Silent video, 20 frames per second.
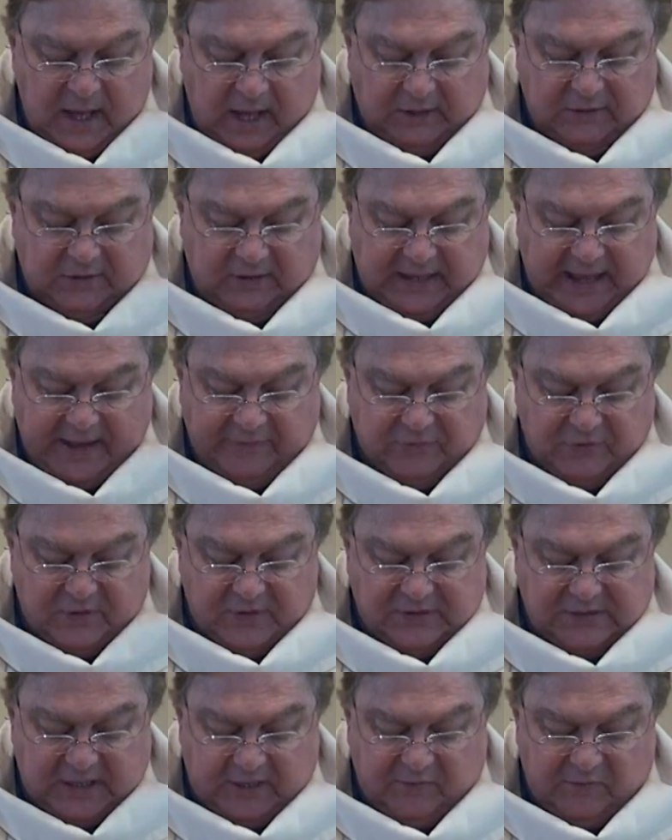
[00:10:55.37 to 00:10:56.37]
until after
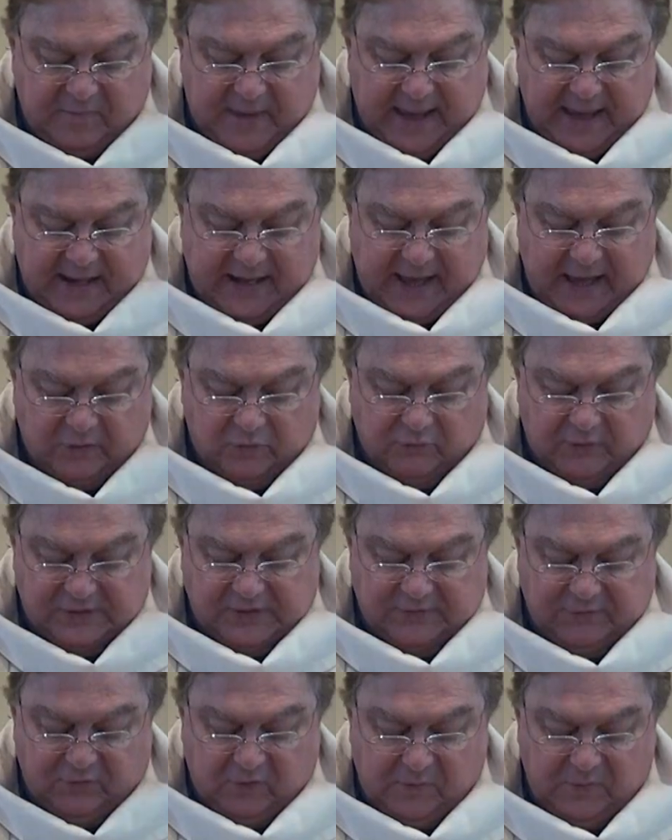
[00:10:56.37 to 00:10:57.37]
the Son of Man had
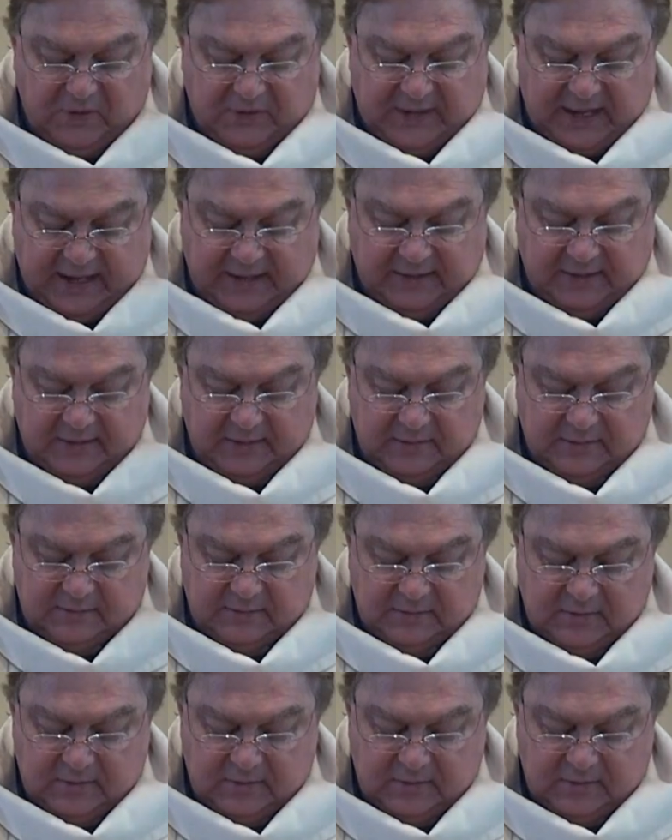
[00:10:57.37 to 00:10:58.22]
risen from the dead.